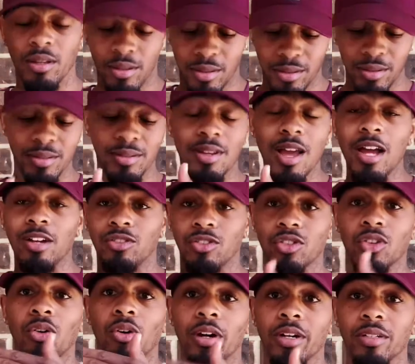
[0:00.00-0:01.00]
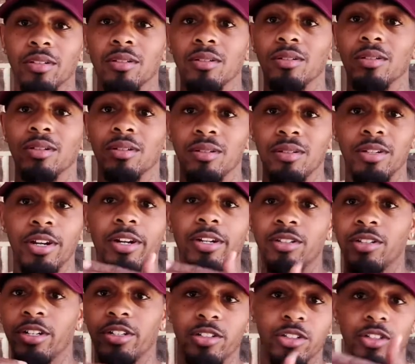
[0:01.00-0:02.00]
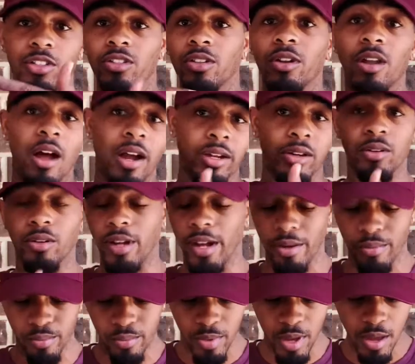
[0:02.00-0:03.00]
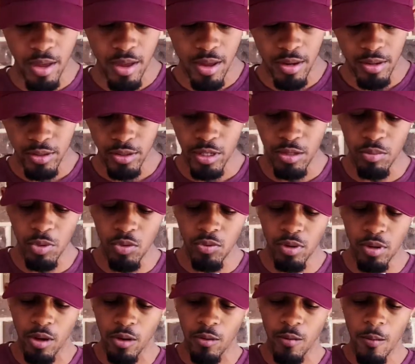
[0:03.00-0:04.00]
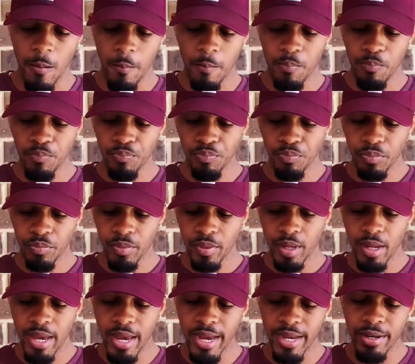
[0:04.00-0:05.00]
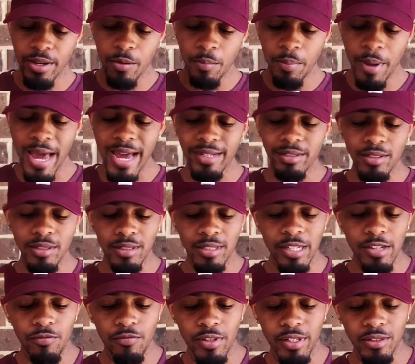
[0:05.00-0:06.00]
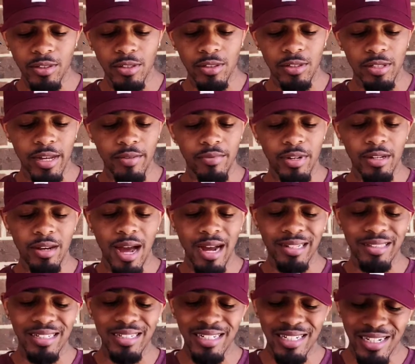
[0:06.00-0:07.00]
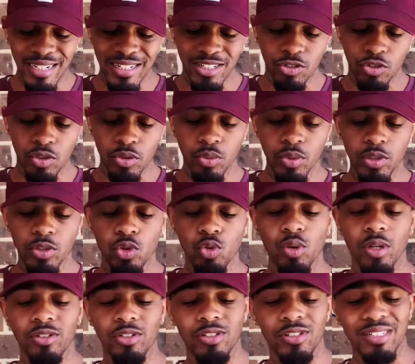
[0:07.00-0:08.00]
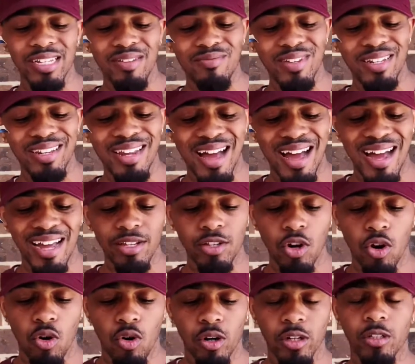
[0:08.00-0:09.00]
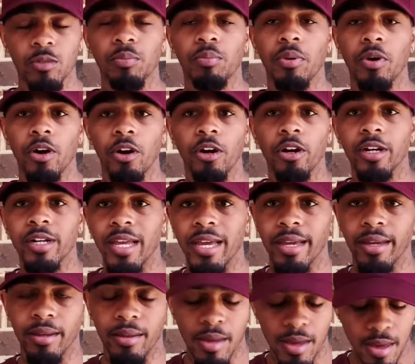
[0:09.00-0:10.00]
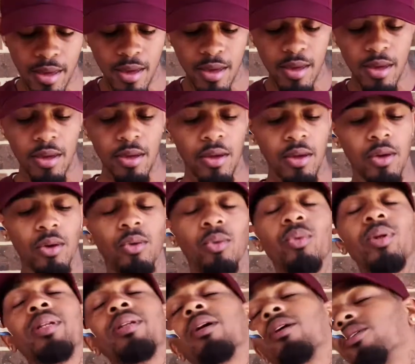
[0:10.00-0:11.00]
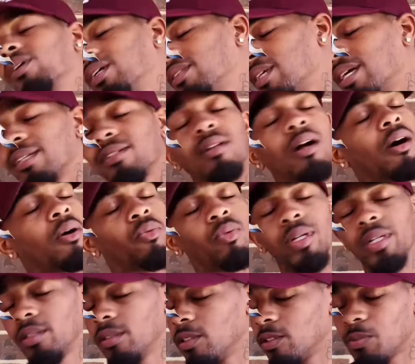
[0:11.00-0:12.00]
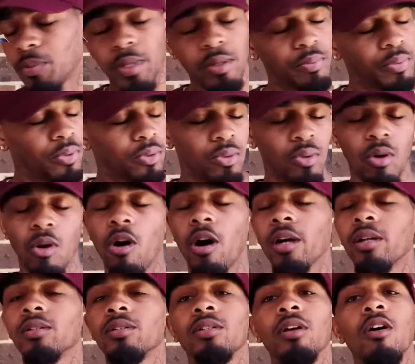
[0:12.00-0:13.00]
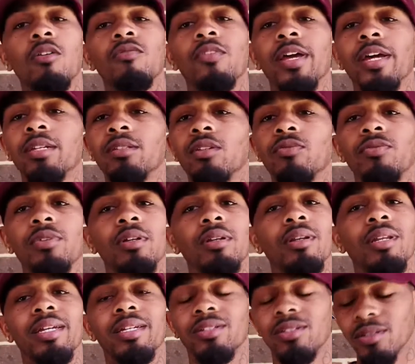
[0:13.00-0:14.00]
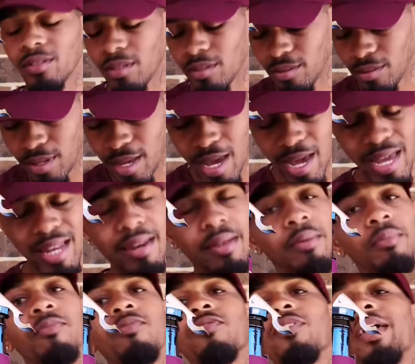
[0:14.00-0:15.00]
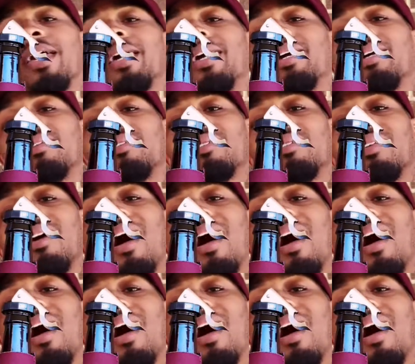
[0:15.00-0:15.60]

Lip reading: That's crazy. They're just alike on that. Keep moving along. A&M passing defense is 79th in the country with 279 yards per game. We know that that's our weakness, people. Arkansas fans, if you're listening, A&M fans, I